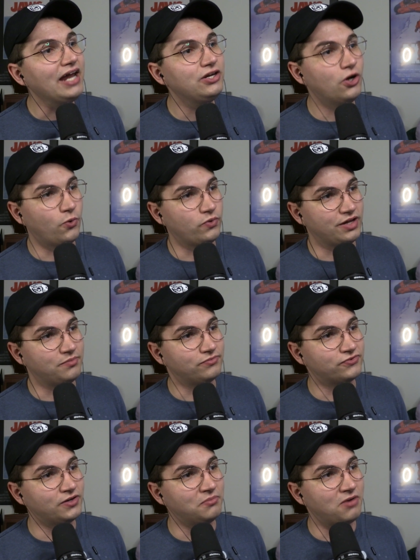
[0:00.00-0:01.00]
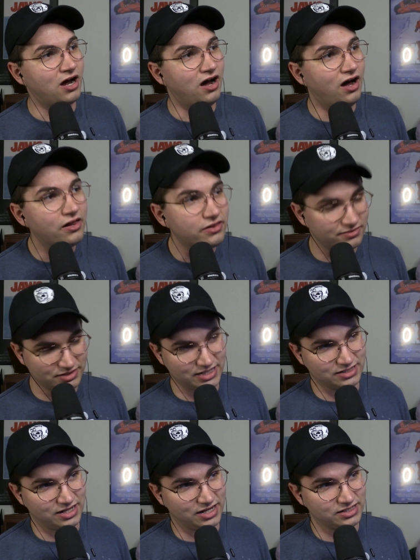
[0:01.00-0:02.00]
I know them from other
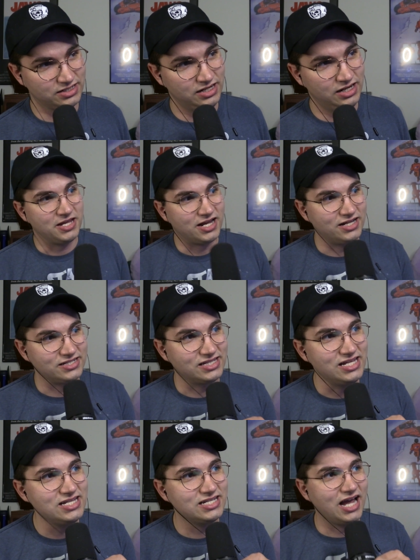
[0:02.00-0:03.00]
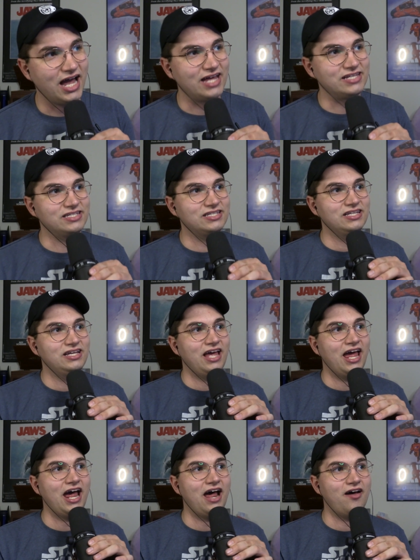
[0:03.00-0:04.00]
TikToks because these guys
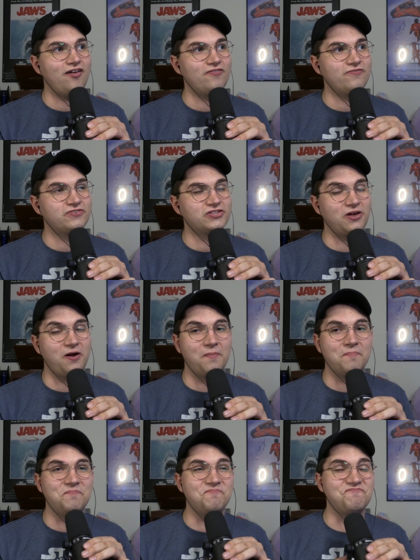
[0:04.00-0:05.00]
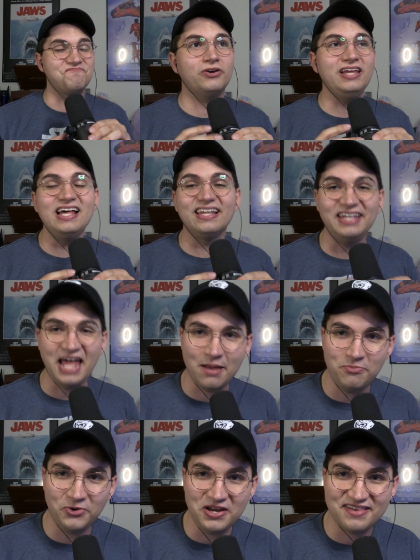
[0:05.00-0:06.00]
have some pretty
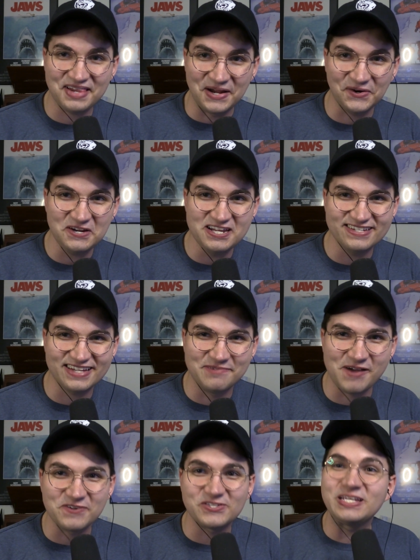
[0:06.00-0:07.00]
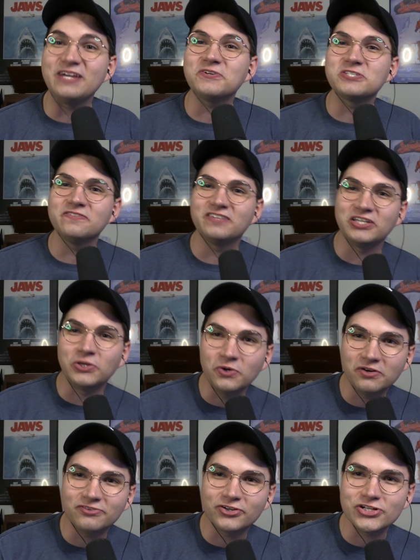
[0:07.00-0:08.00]
elaborate theories about secrets of the
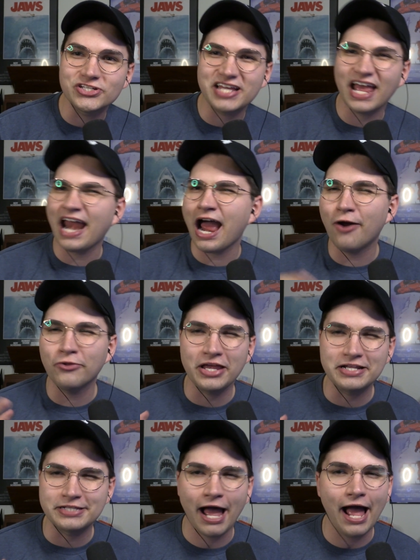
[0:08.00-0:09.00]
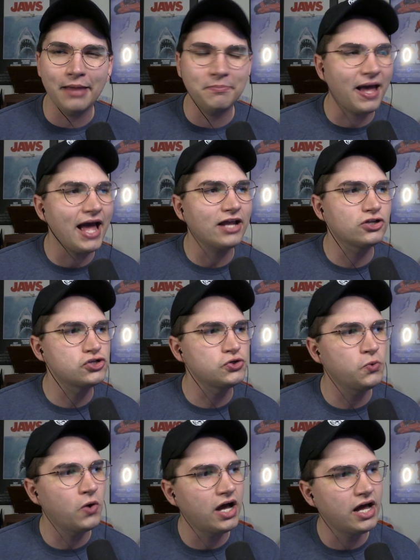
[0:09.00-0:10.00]
universe and how they tie back
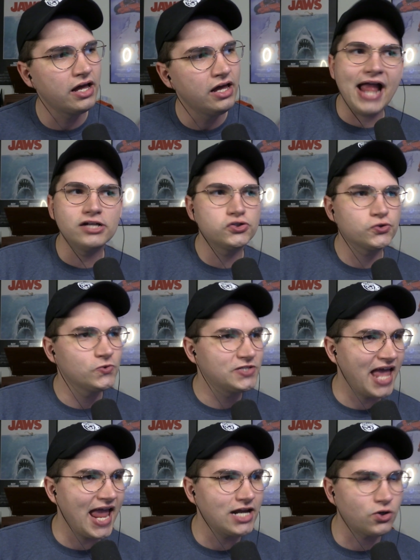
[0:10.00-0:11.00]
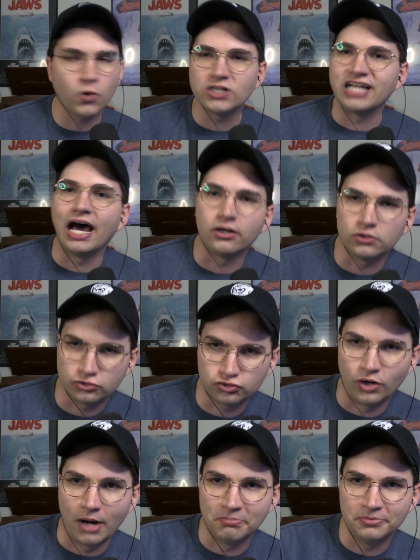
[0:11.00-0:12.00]
to uh, Andrew Tate or Donald
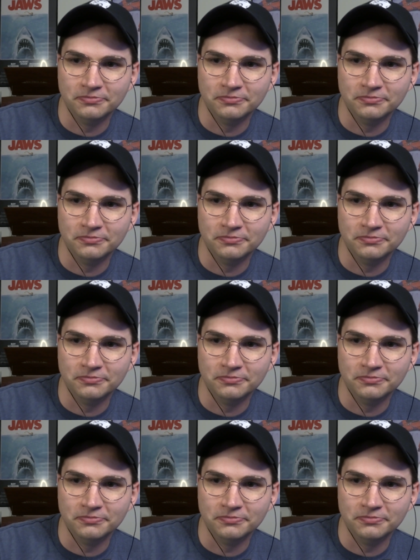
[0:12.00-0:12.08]
Trump